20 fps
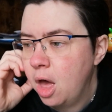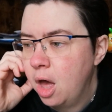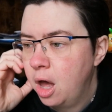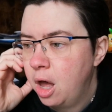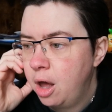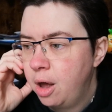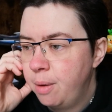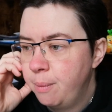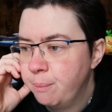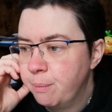
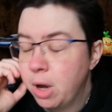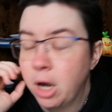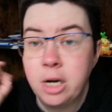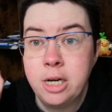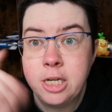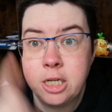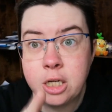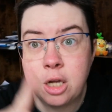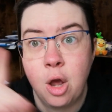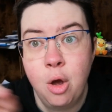I
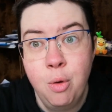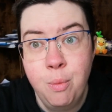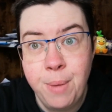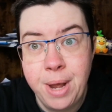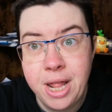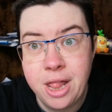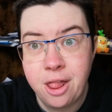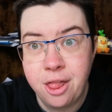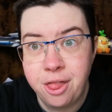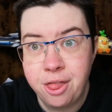need to go
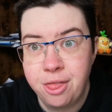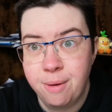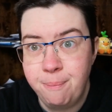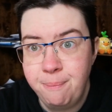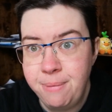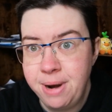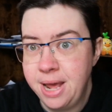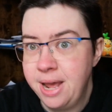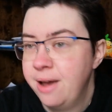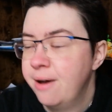make the
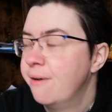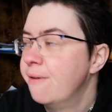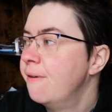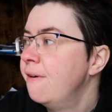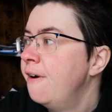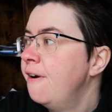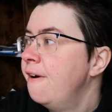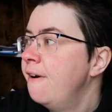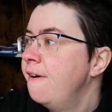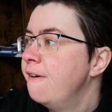
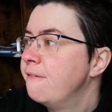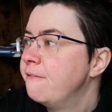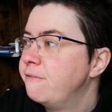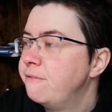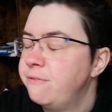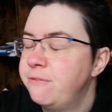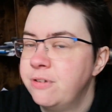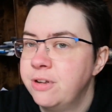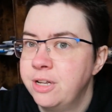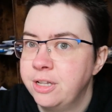thumbnail
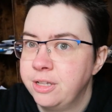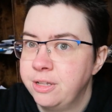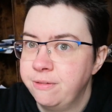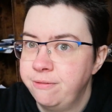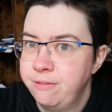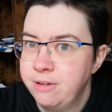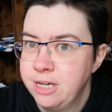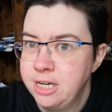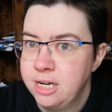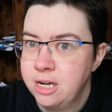for
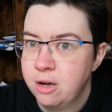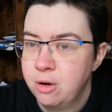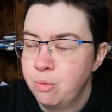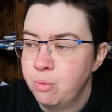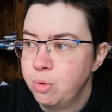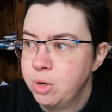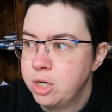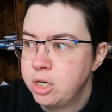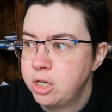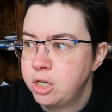the video,
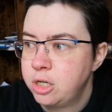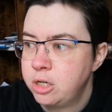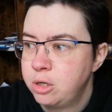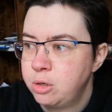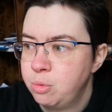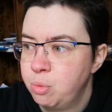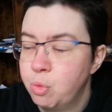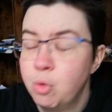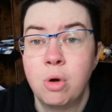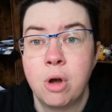
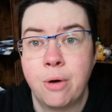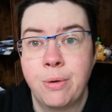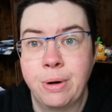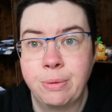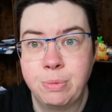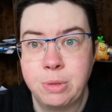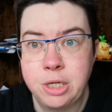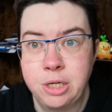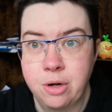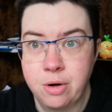which will go
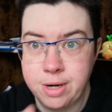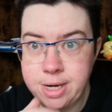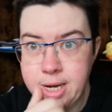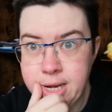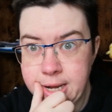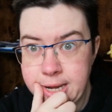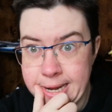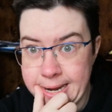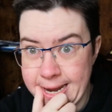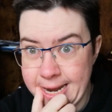up
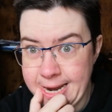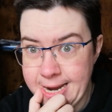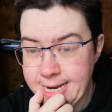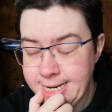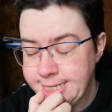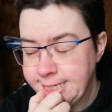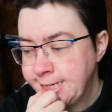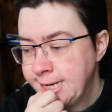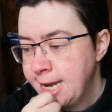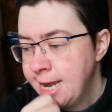tonight at
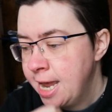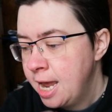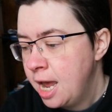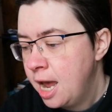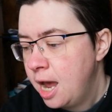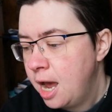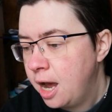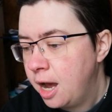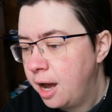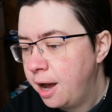8.
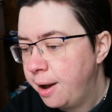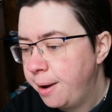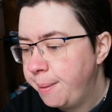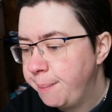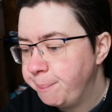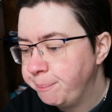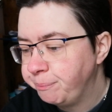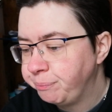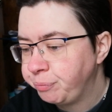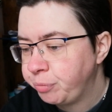
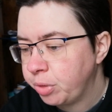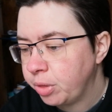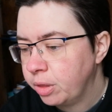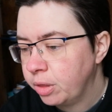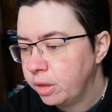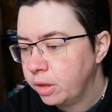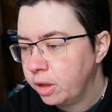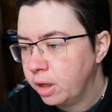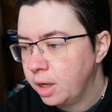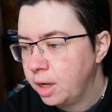And
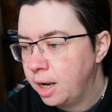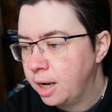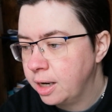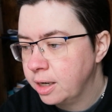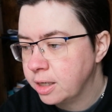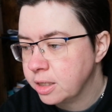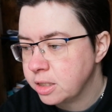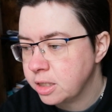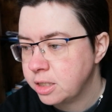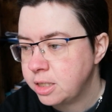
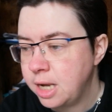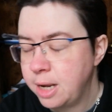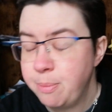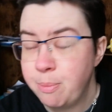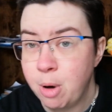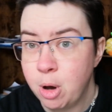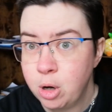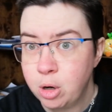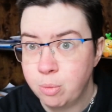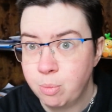as I say,
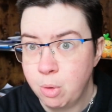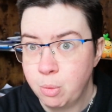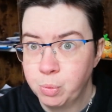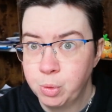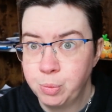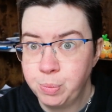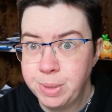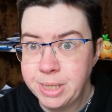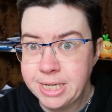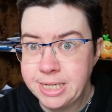Pokemon
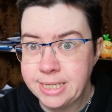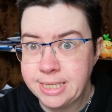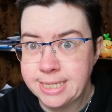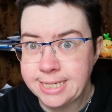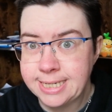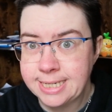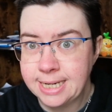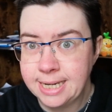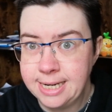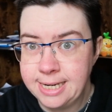will be
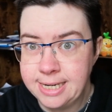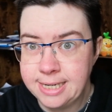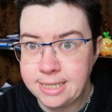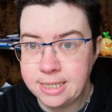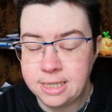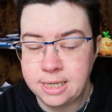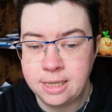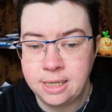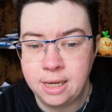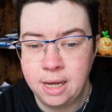
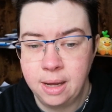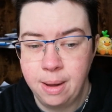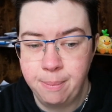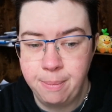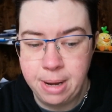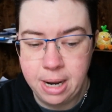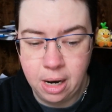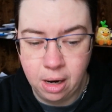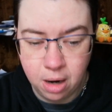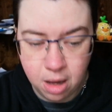delayed a
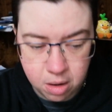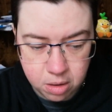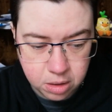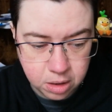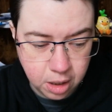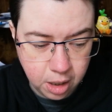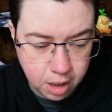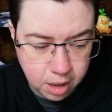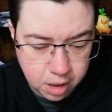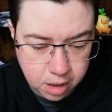bit
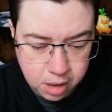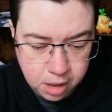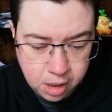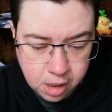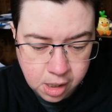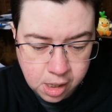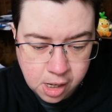longer.